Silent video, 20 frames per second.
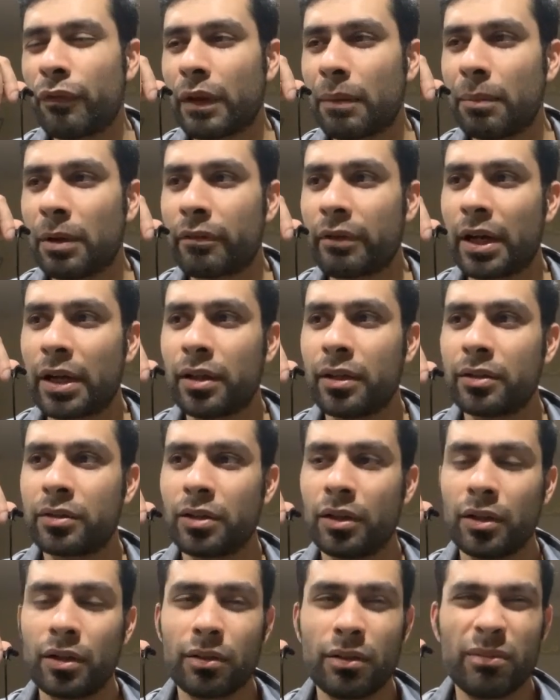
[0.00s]
think McGregor's
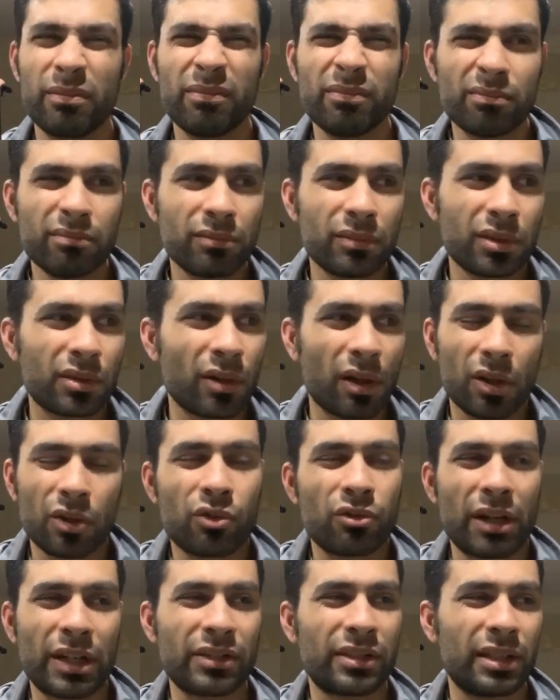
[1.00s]
going to start
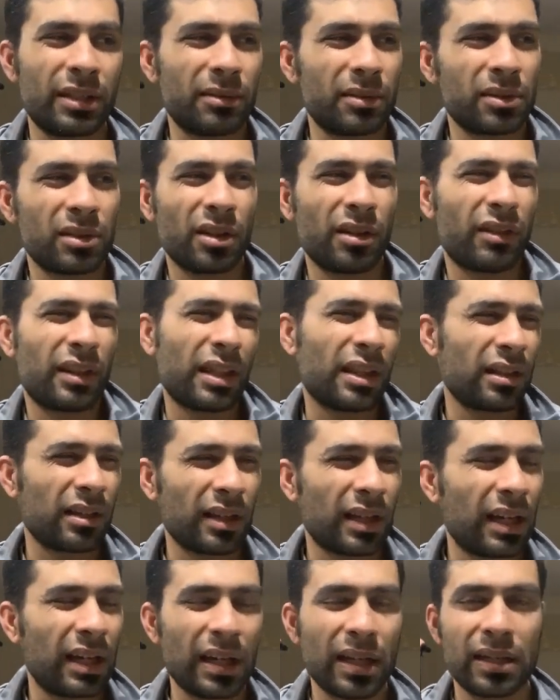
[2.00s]
trashing him. He's going to think,
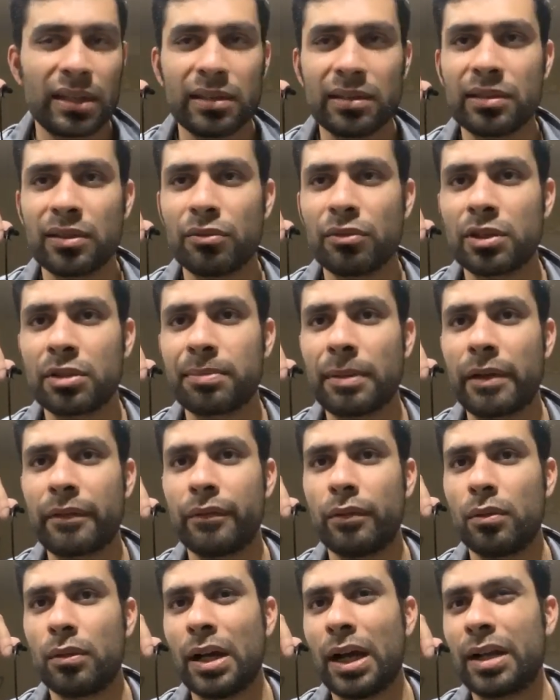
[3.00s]
nah, he's a
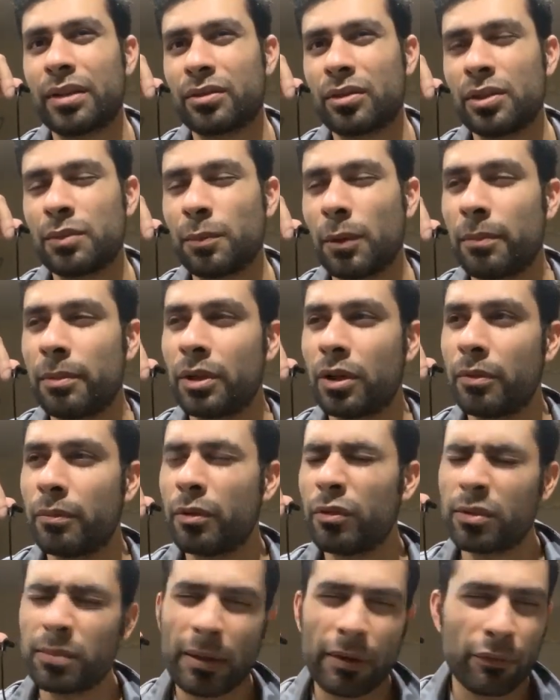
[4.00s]
respectful guy, so he's probably going to be
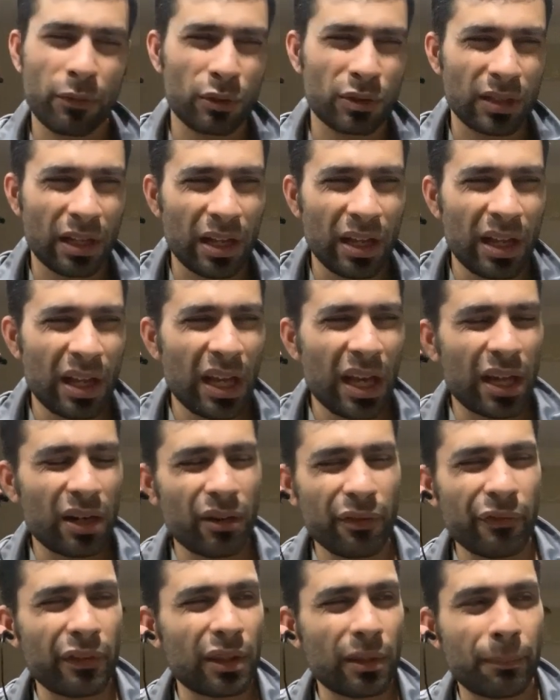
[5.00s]
respectful. So I
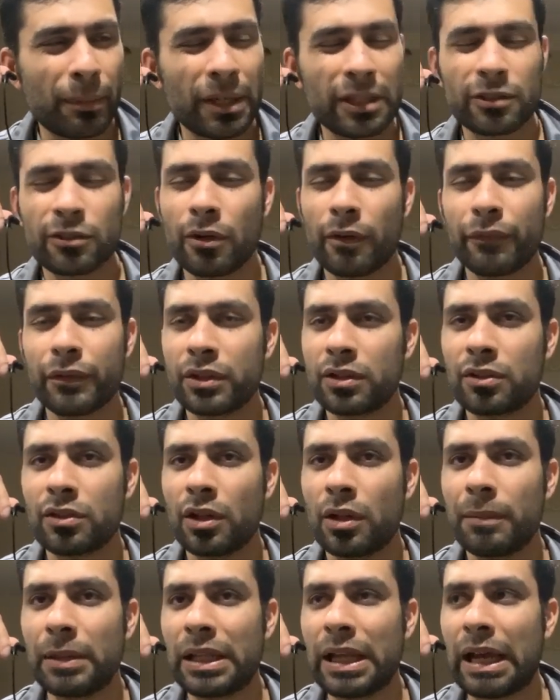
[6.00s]
don't think the press conference is going
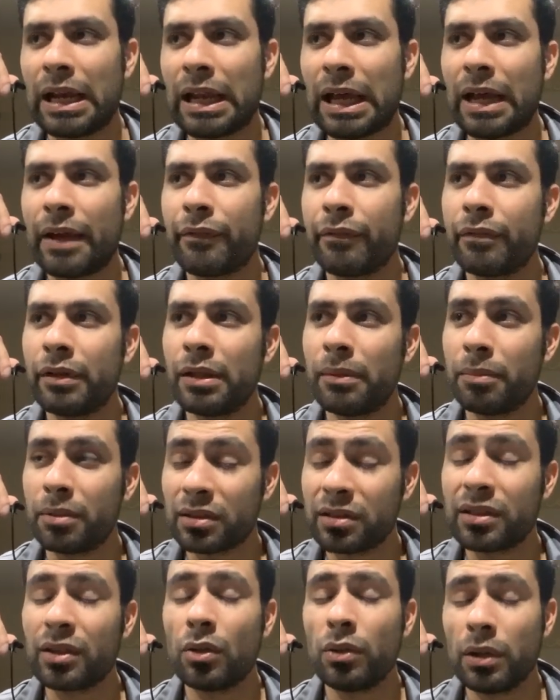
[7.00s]
to be that lively, but
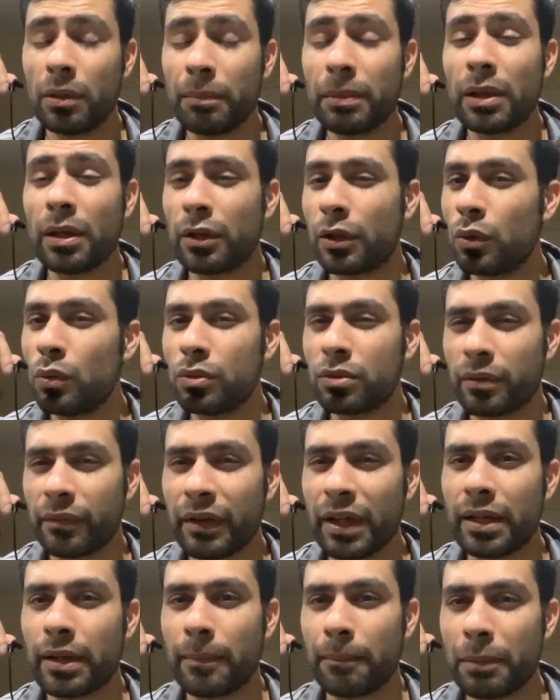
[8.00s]
still it'd be a huge
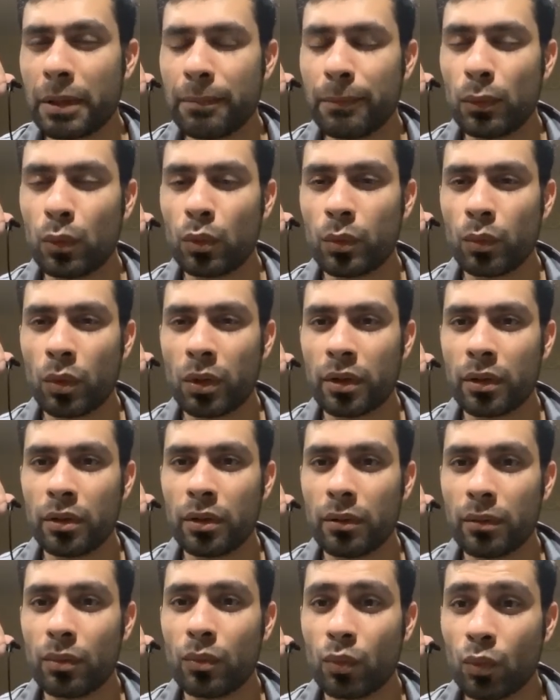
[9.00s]
event and people would want
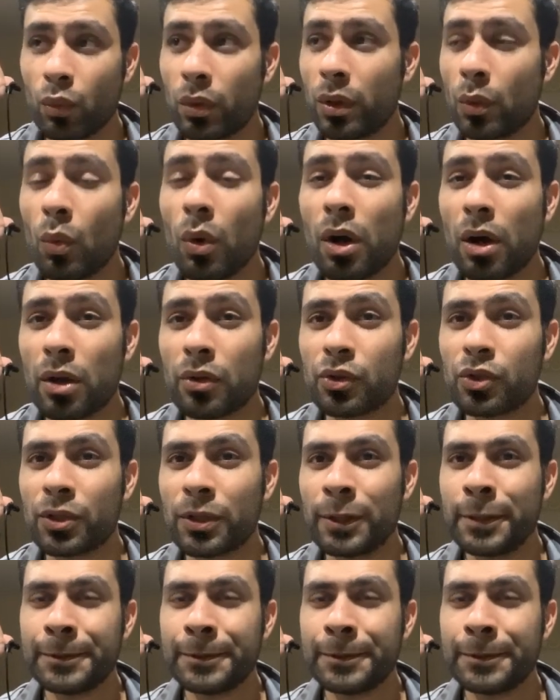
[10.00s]
to watch.